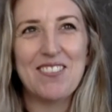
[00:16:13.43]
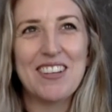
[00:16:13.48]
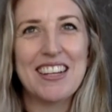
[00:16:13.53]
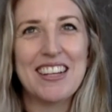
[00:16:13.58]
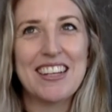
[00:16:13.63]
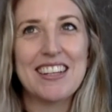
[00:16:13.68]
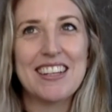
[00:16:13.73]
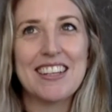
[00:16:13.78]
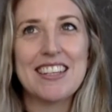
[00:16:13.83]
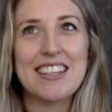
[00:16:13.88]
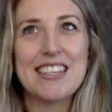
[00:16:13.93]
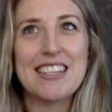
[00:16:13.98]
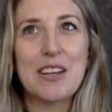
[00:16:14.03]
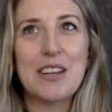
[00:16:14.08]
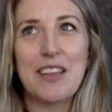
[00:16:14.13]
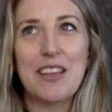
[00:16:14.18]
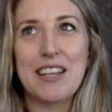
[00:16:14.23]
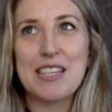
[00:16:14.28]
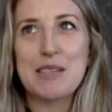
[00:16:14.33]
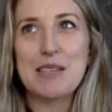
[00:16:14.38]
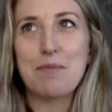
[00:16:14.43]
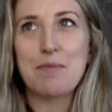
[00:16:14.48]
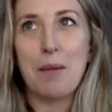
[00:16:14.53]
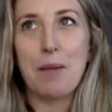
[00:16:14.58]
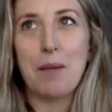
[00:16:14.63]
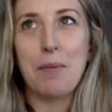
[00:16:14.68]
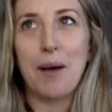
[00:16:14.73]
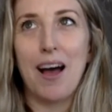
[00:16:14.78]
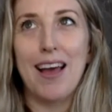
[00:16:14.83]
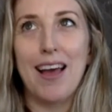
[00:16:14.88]
So that's my
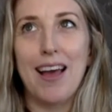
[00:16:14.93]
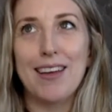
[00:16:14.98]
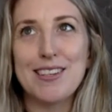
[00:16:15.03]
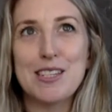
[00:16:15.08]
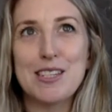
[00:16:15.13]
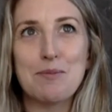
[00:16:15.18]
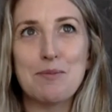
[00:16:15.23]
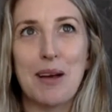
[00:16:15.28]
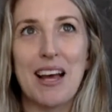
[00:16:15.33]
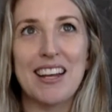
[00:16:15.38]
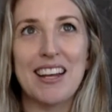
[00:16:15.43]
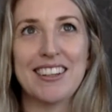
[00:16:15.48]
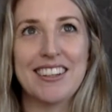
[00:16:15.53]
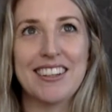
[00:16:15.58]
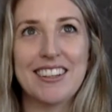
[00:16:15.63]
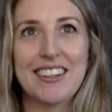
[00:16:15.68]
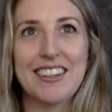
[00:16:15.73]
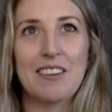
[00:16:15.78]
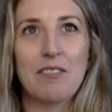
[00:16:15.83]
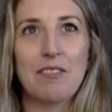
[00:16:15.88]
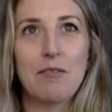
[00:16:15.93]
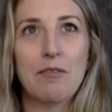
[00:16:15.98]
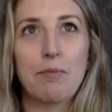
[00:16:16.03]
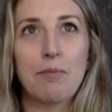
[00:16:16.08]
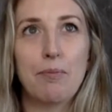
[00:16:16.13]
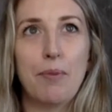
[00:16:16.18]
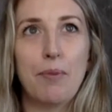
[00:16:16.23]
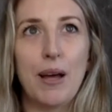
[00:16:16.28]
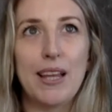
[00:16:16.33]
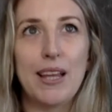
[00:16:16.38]
bias, but
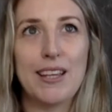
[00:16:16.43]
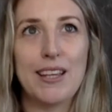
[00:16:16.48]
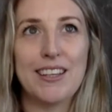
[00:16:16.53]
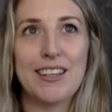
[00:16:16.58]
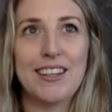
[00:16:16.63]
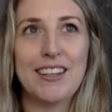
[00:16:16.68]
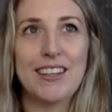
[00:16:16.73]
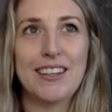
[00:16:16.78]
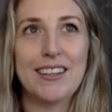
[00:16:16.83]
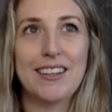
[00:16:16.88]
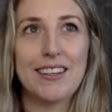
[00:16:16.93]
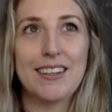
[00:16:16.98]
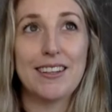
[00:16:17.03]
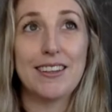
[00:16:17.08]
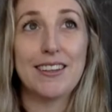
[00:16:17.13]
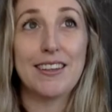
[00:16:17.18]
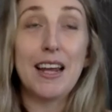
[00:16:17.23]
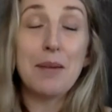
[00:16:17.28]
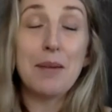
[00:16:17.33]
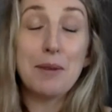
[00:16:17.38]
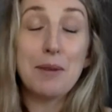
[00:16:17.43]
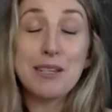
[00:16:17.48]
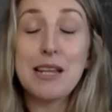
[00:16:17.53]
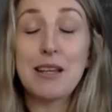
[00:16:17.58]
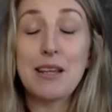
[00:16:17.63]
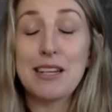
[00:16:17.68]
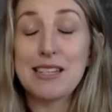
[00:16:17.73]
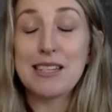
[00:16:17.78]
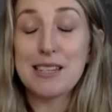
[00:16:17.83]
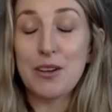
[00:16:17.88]
that'd be something
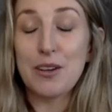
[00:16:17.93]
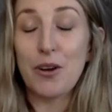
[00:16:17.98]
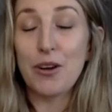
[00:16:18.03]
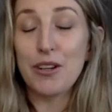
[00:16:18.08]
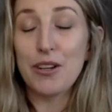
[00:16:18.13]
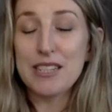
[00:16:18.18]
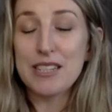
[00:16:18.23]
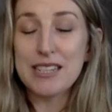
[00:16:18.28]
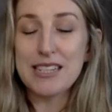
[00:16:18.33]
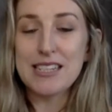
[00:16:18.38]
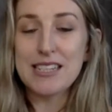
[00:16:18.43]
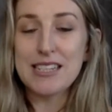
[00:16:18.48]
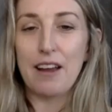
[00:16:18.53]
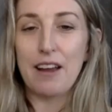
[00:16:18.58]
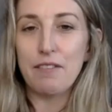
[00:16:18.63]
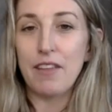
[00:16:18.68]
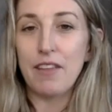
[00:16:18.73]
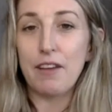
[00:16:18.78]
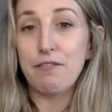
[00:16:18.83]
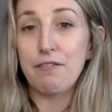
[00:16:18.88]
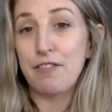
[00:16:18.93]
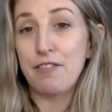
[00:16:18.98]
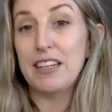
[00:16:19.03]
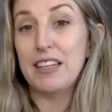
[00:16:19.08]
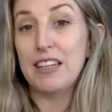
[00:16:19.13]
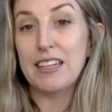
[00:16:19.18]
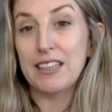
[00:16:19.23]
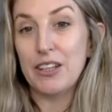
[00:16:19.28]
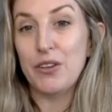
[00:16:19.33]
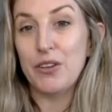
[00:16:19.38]
to notice, is that feeling that
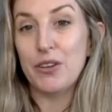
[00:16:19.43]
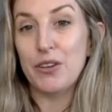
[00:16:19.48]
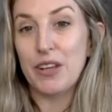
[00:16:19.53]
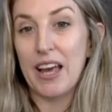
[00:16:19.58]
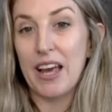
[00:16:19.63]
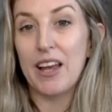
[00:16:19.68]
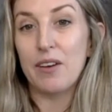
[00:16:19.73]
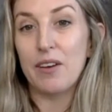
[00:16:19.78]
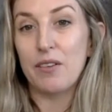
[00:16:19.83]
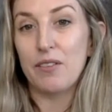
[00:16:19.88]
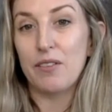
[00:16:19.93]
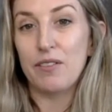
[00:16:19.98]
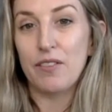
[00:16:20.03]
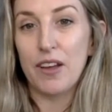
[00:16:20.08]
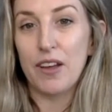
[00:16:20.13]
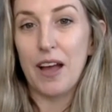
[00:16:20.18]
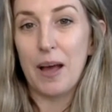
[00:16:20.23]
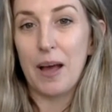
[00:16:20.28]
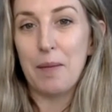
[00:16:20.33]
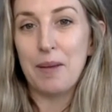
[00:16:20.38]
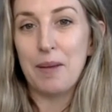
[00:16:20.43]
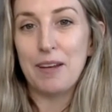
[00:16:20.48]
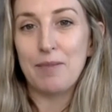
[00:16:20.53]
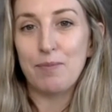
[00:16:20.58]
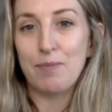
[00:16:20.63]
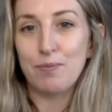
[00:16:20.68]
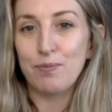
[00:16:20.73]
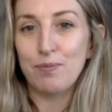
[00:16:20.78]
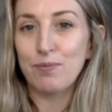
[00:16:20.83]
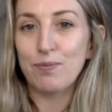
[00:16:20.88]
you get,
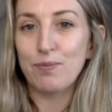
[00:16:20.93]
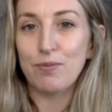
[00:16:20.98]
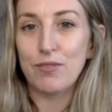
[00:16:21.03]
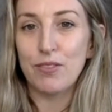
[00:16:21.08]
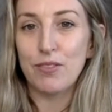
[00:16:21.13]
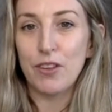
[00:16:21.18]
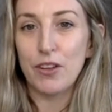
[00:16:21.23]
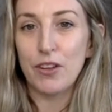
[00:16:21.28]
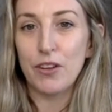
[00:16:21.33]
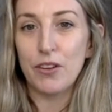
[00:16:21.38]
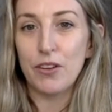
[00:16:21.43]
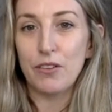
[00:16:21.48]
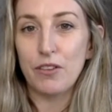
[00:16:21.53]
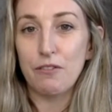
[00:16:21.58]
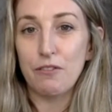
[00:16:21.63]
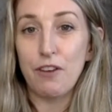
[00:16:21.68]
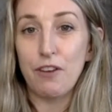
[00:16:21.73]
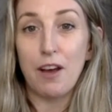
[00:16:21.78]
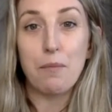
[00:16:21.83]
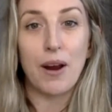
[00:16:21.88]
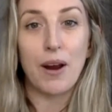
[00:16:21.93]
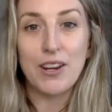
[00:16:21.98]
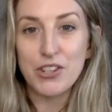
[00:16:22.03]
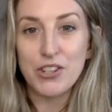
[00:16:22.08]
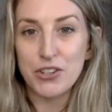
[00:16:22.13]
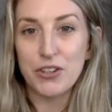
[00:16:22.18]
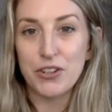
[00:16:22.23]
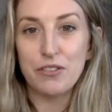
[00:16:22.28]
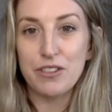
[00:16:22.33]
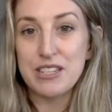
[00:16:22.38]
the vibration of
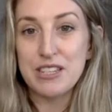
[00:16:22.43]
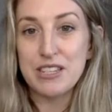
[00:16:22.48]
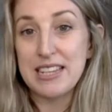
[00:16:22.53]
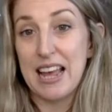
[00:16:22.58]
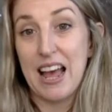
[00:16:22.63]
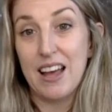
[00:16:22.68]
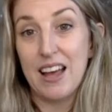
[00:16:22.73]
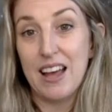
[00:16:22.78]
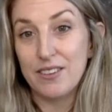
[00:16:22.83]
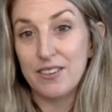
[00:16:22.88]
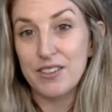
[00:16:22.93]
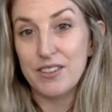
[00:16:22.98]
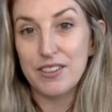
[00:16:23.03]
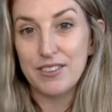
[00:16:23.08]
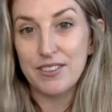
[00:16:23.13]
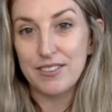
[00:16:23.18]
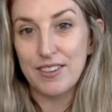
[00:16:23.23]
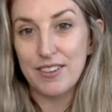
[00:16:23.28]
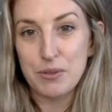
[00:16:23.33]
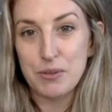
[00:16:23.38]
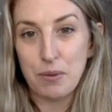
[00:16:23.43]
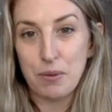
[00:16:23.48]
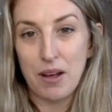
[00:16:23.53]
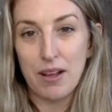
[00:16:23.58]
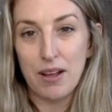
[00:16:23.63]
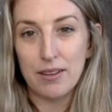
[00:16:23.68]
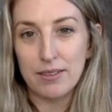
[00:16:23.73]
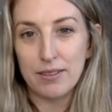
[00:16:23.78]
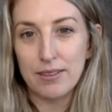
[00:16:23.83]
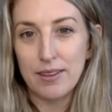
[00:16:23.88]
the sound as well,
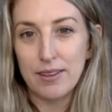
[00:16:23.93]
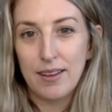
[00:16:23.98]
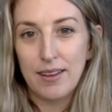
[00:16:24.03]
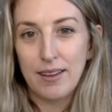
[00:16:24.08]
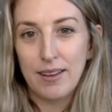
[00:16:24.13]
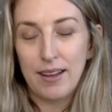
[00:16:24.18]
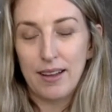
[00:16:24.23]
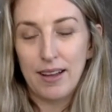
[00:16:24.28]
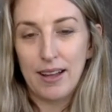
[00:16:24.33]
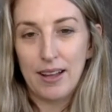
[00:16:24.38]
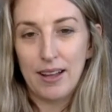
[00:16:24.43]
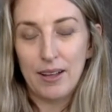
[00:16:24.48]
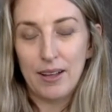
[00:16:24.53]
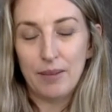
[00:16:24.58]
that